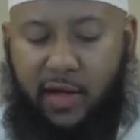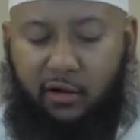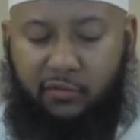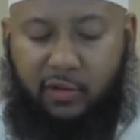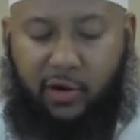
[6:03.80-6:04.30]

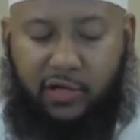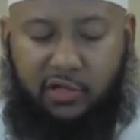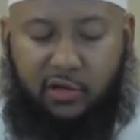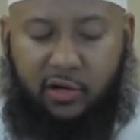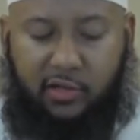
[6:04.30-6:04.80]
men of the
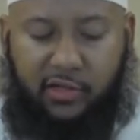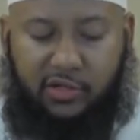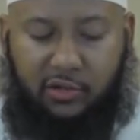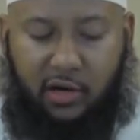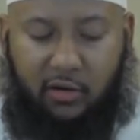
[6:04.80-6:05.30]
Muhajirin and the
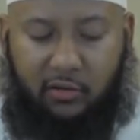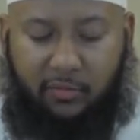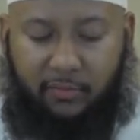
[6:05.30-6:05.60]
Ansar.